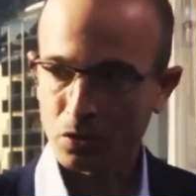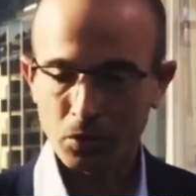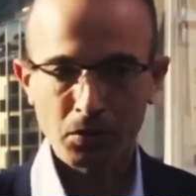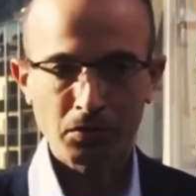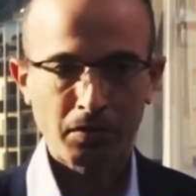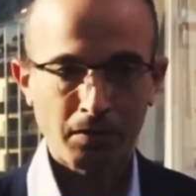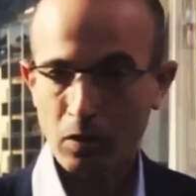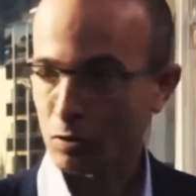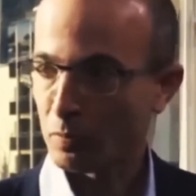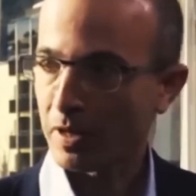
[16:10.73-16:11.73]
called
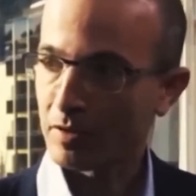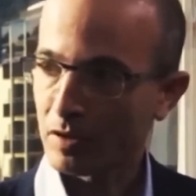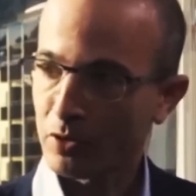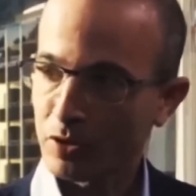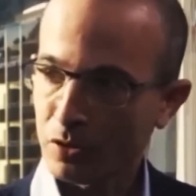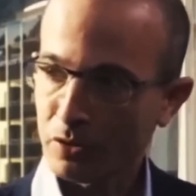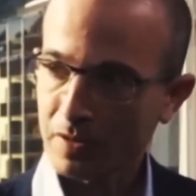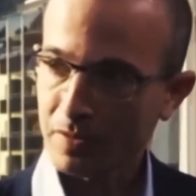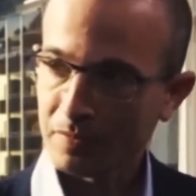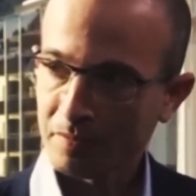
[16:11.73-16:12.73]
the Occupied
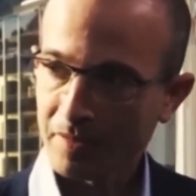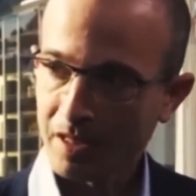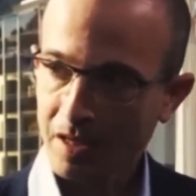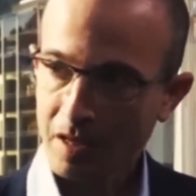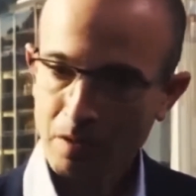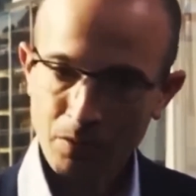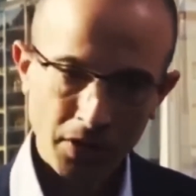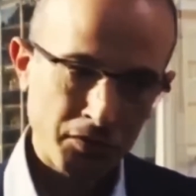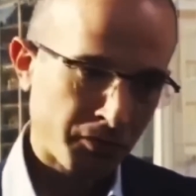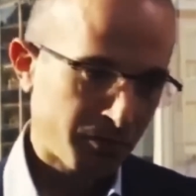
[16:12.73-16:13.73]
Territories, mm-hmm. where you
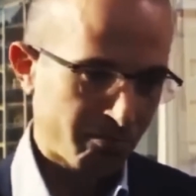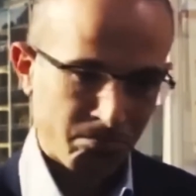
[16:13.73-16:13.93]
have